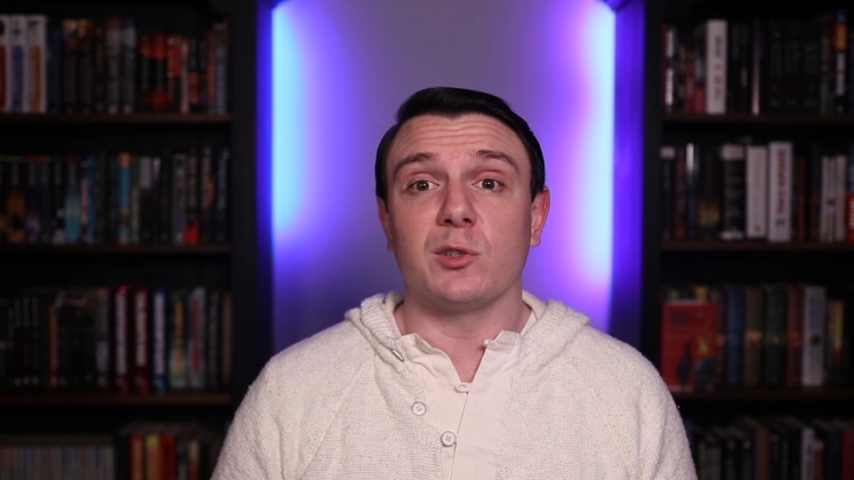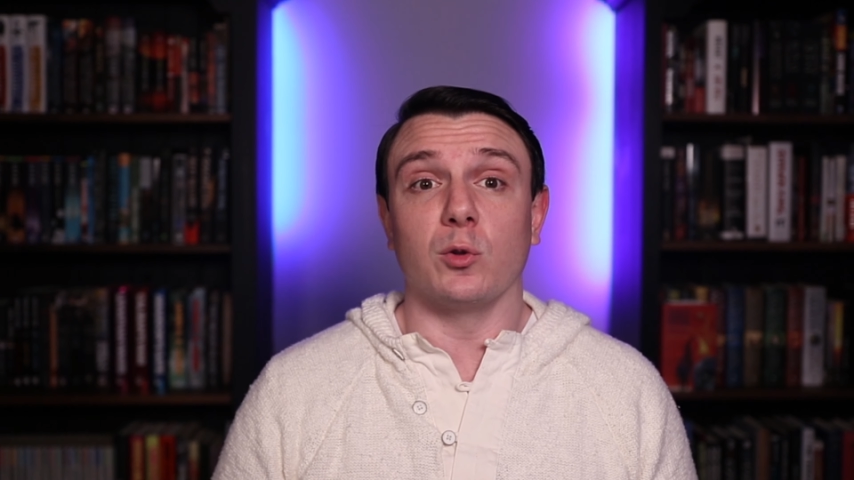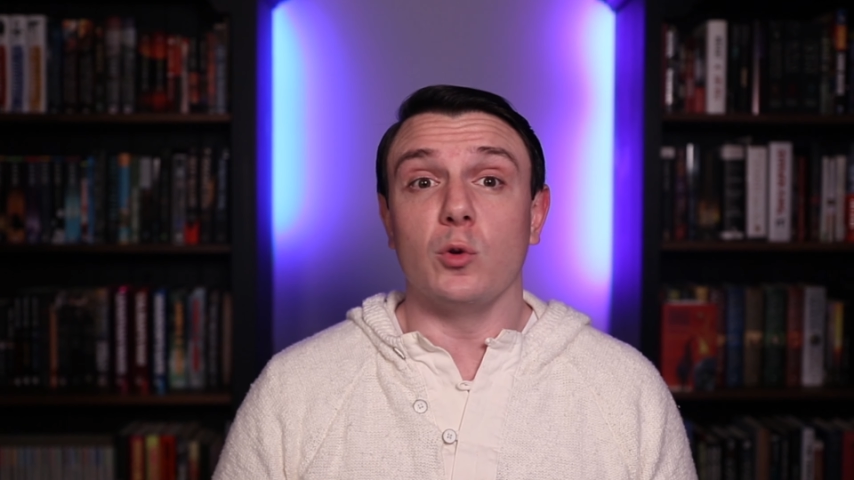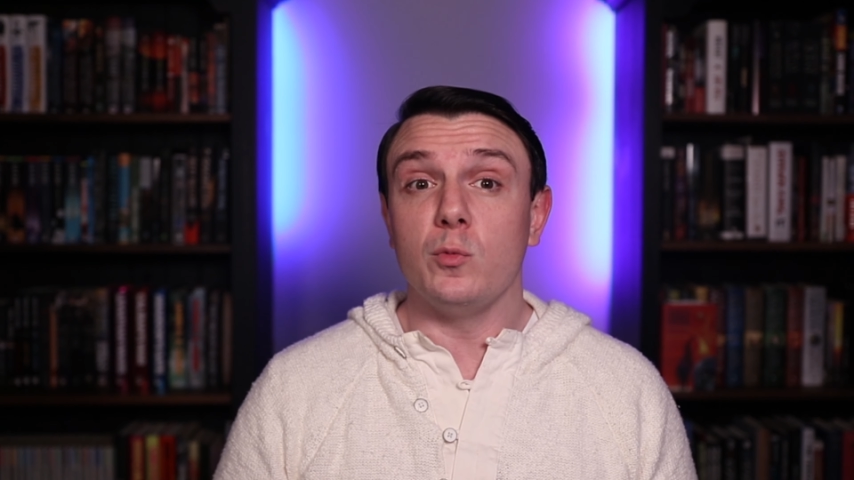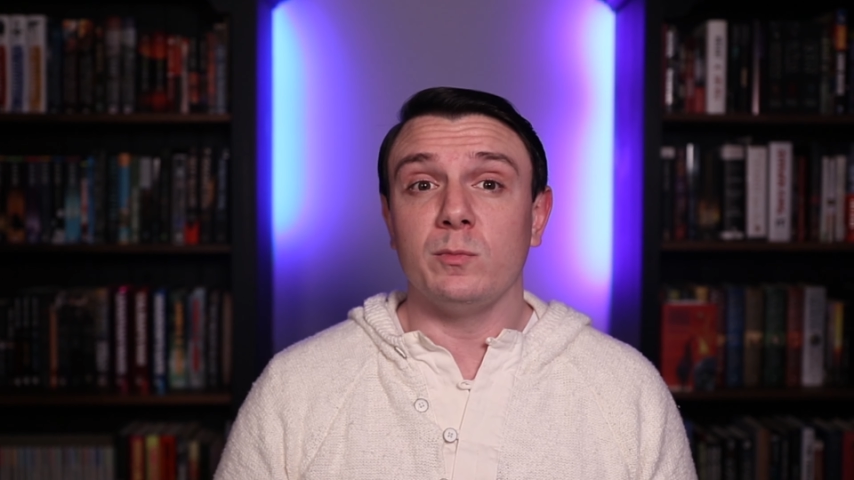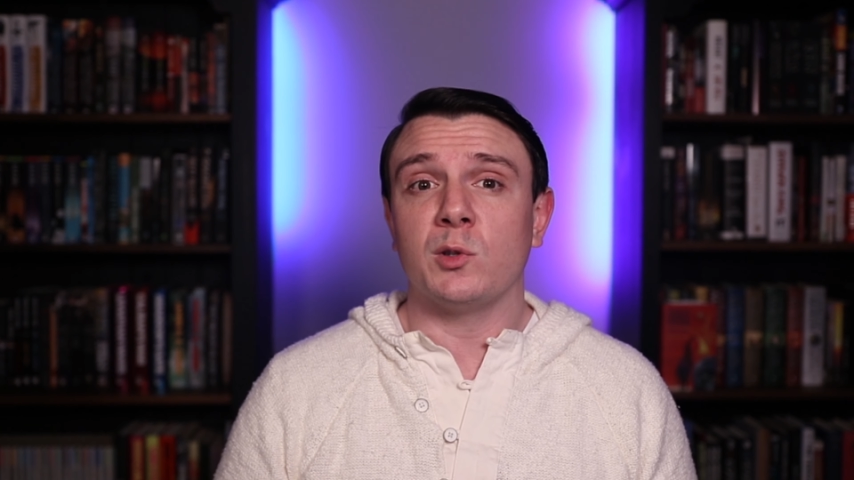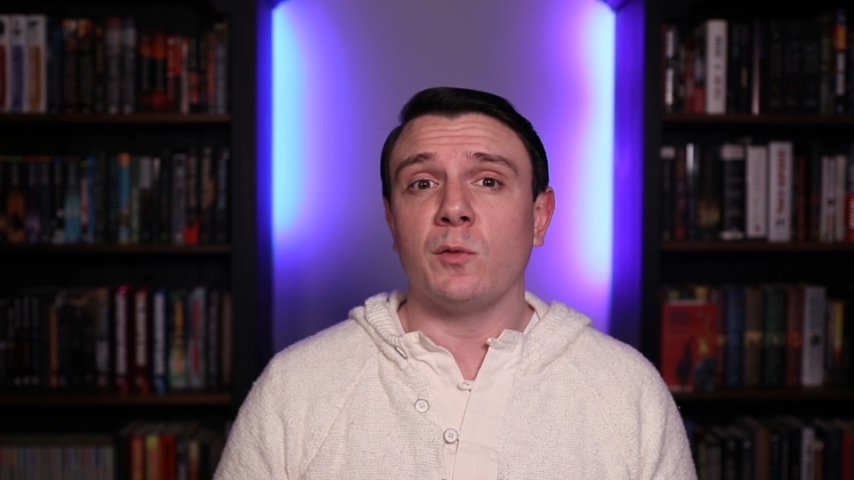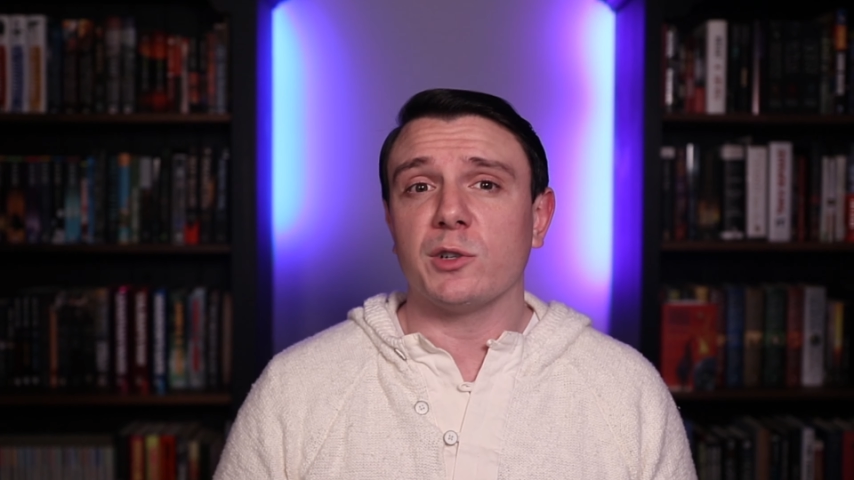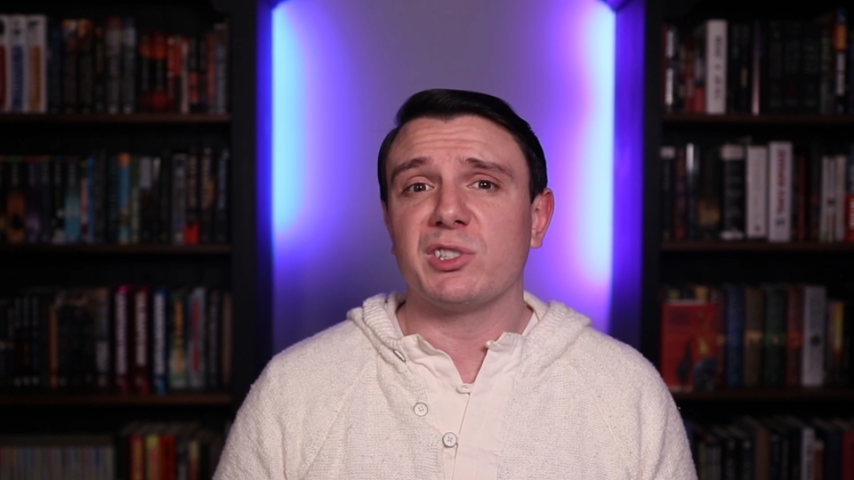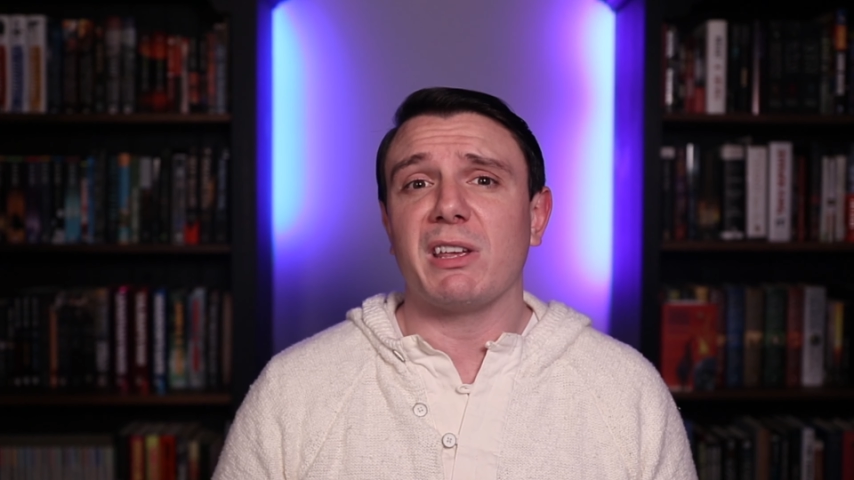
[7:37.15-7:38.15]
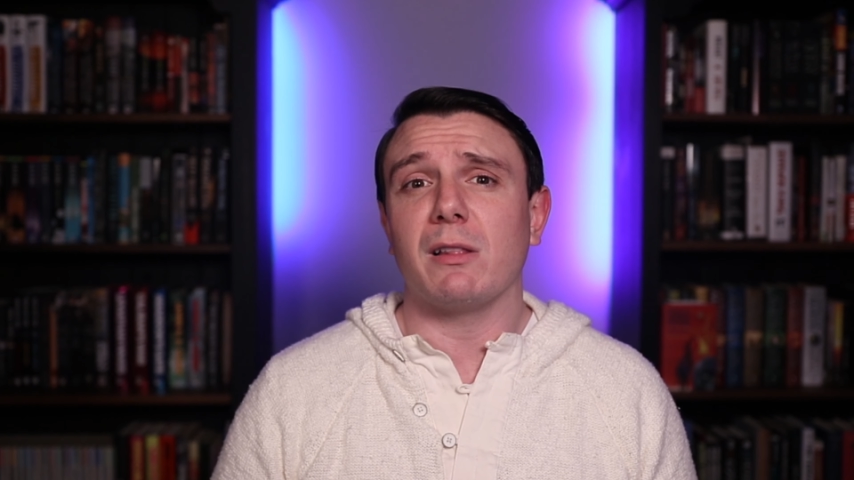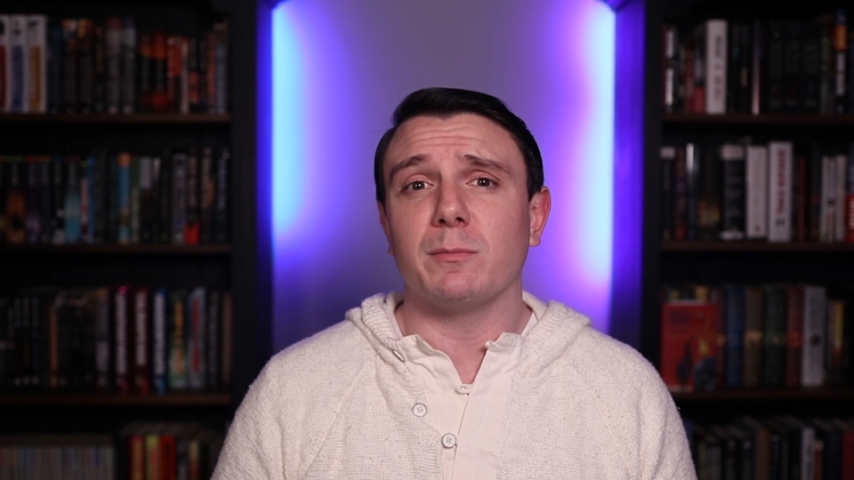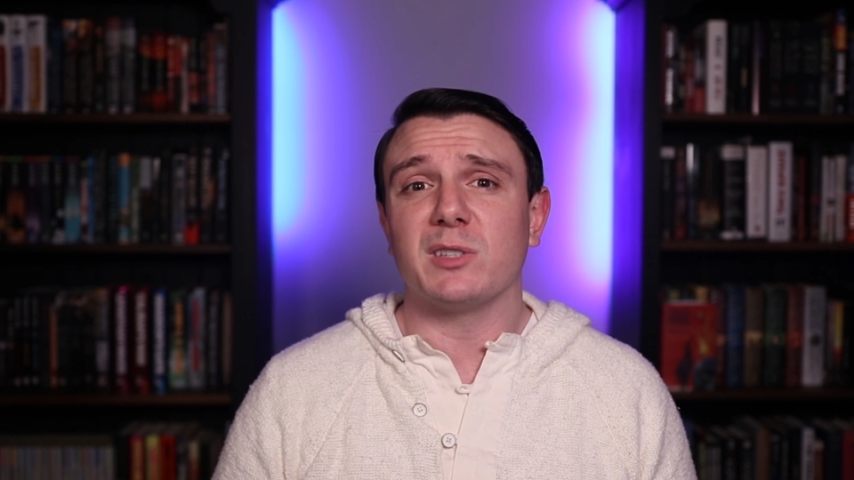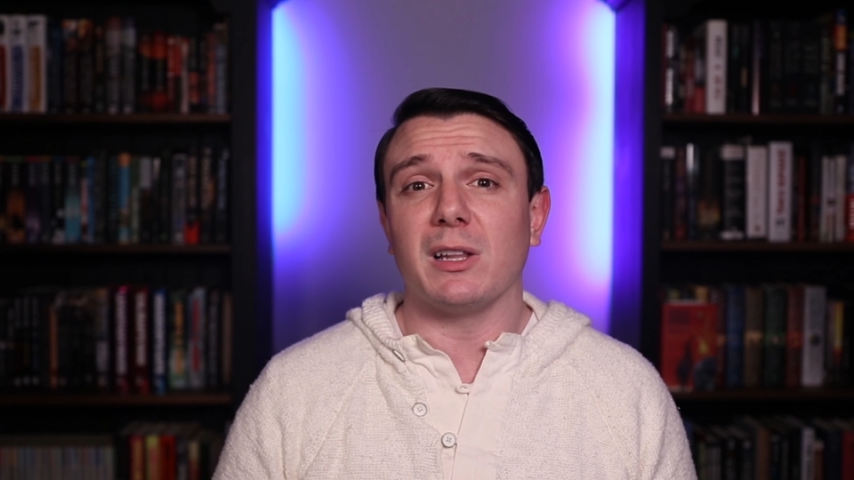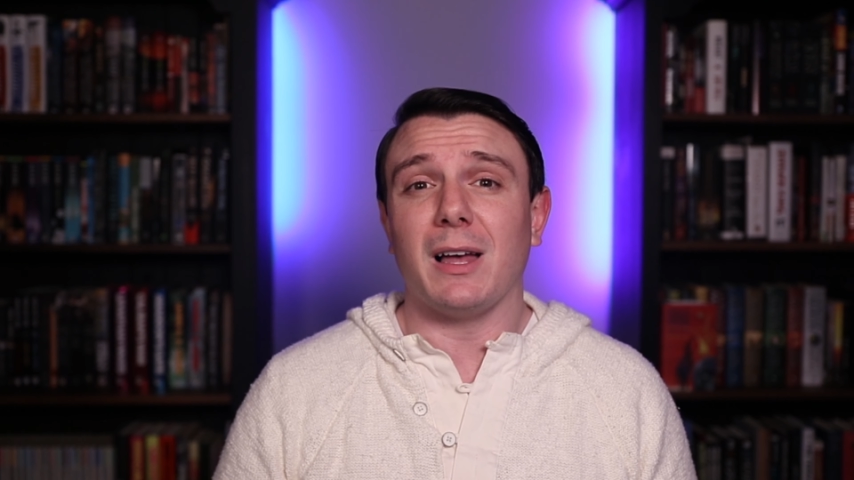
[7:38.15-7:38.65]
looms over
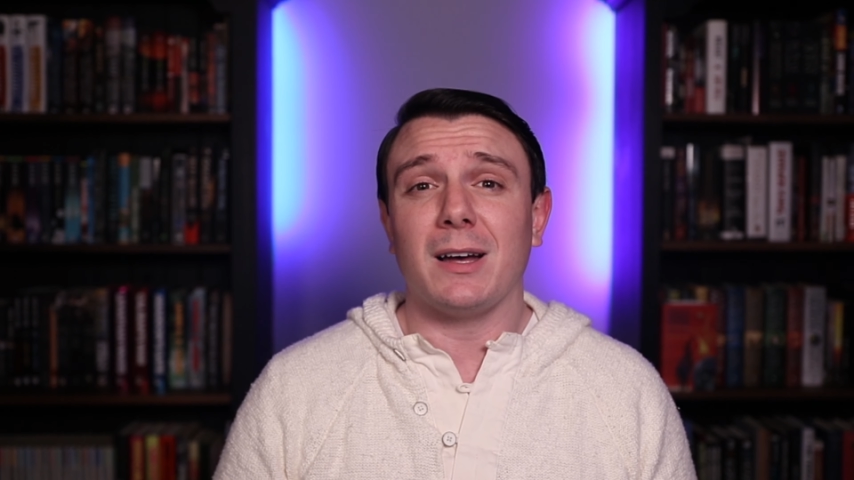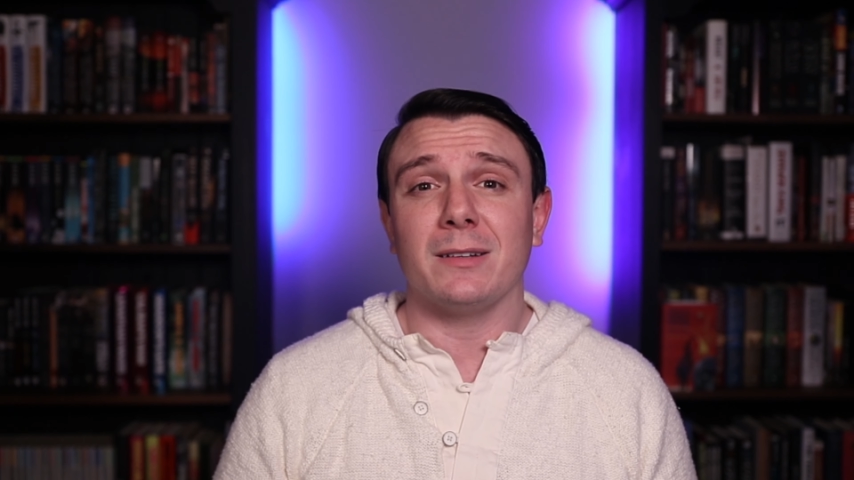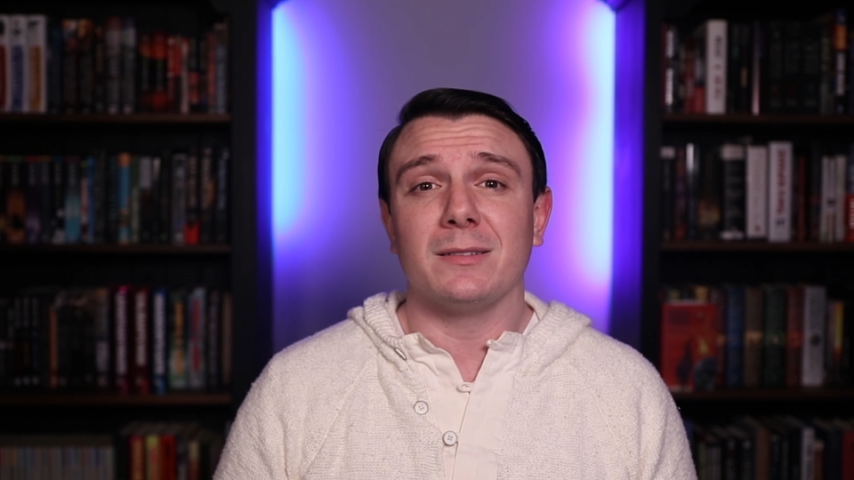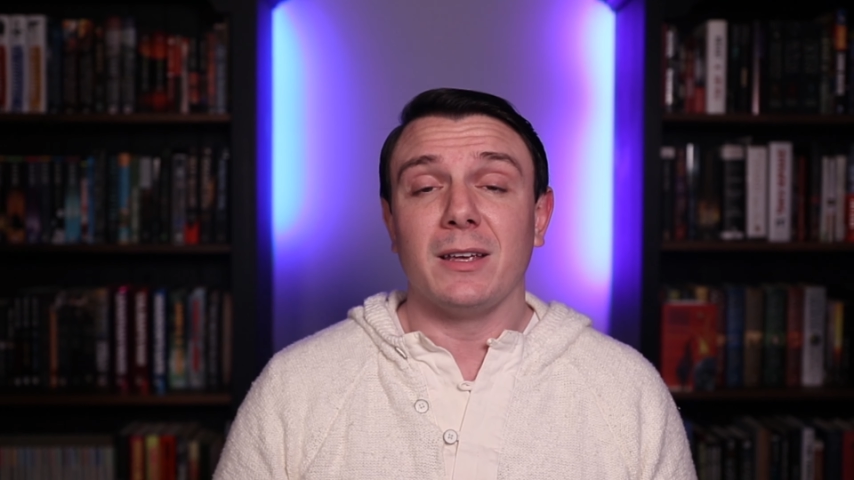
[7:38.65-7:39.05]
Salem's Lot